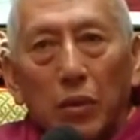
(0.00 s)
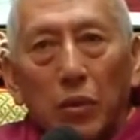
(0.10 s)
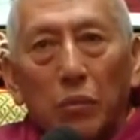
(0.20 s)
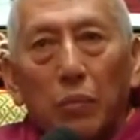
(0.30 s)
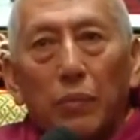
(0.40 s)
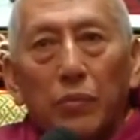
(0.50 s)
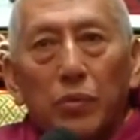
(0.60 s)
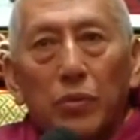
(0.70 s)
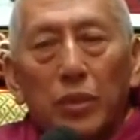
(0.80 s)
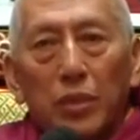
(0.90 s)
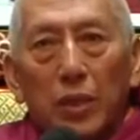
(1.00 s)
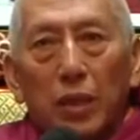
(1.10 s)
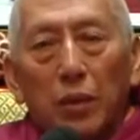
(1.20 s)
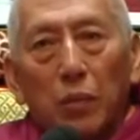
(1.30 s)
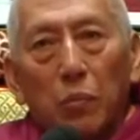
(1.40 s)
group of food is
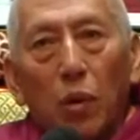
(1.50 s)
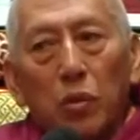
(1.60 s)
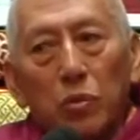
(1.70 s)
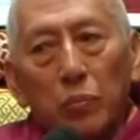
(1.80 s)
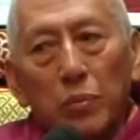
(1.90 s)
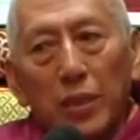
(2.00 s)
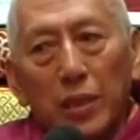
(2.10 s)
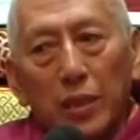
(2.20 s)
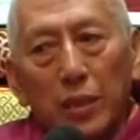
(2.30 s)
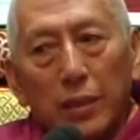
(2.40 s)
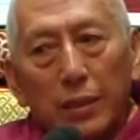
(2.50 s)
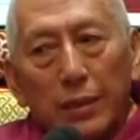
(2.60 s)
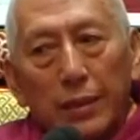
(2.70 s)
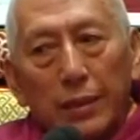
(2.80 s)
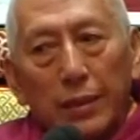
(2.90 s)
more superior
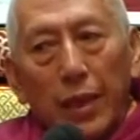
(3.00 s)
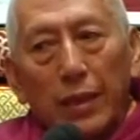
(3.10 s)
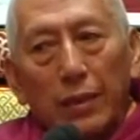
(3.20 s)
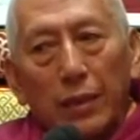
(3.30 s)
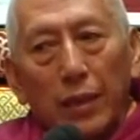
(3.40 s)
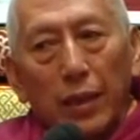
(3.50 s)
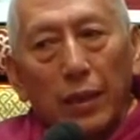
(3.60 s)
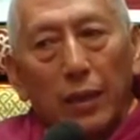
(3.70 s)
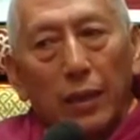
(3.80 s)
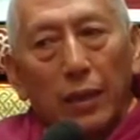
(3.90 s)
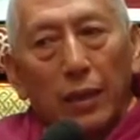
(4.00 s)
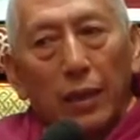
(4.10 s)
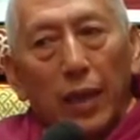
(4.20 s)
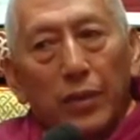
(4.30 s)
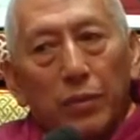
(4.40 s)
than the
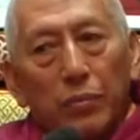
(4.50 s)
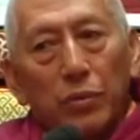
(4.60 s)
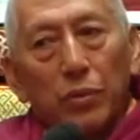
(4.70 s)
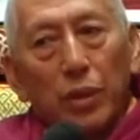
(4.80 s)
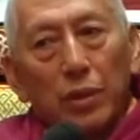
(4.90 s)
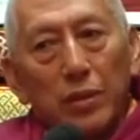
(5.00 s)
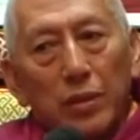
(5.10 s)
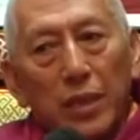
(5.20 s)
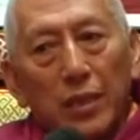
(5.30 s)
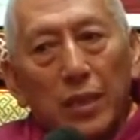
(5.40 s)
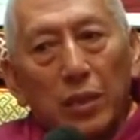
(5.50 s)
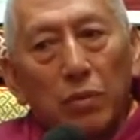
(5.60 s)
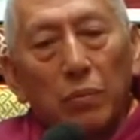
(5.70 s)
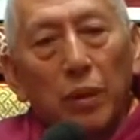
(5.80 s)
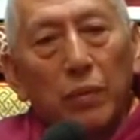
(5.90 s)
other food, or certain
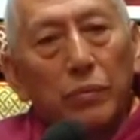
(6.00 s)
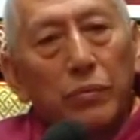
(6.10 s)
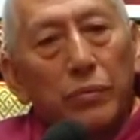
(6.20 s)
group of